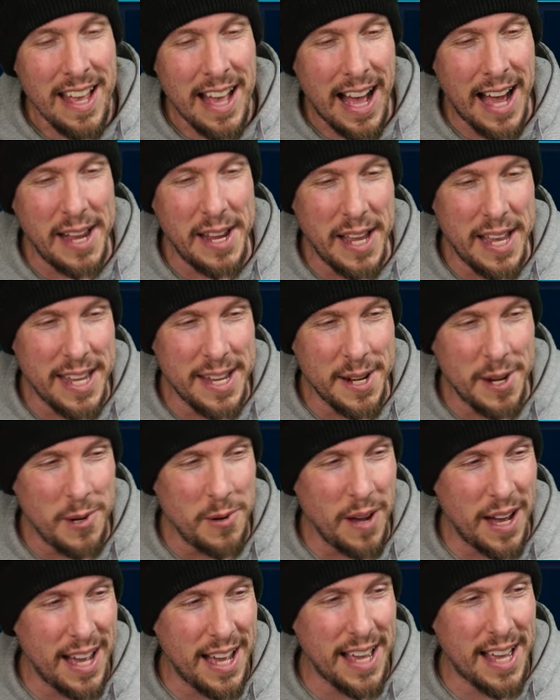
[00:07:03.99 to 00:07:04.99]
I, you
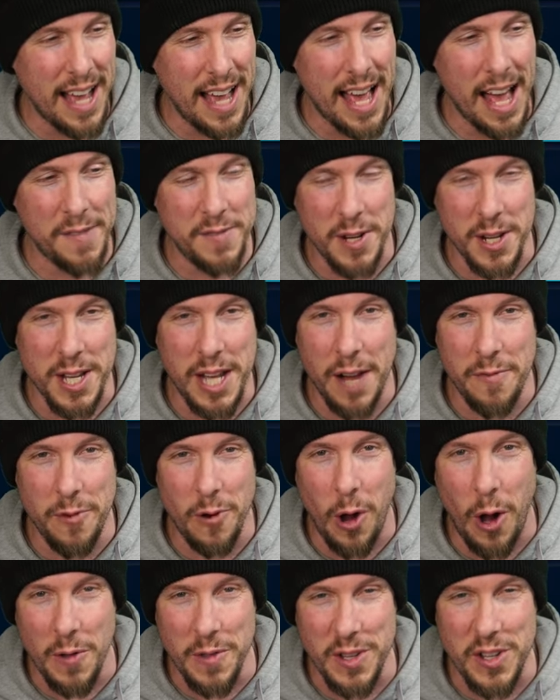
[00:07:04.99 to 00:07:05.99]
know, I, I have to cover
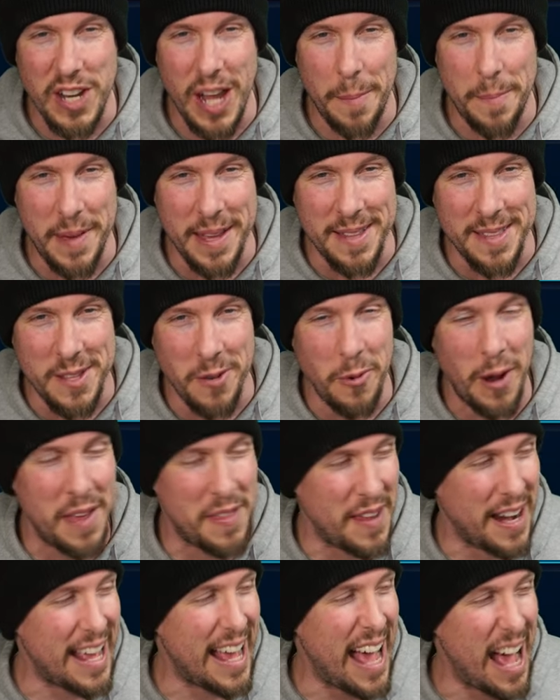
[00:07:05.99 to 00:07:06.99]
all the champions the way
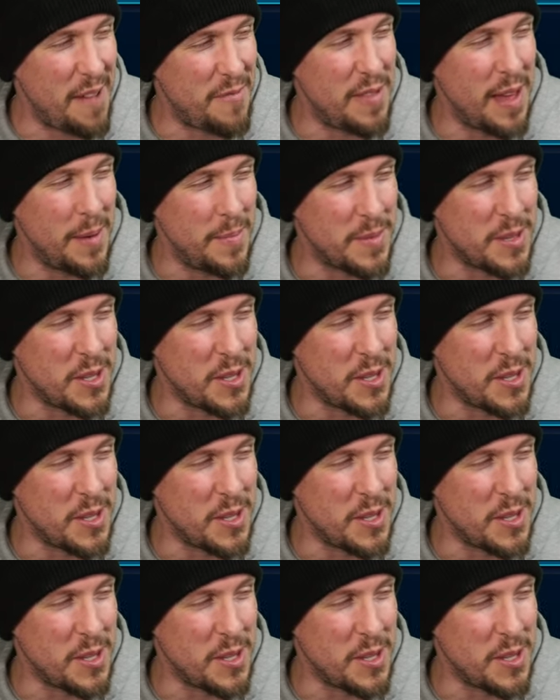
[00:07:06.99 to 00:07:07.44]
that I have them.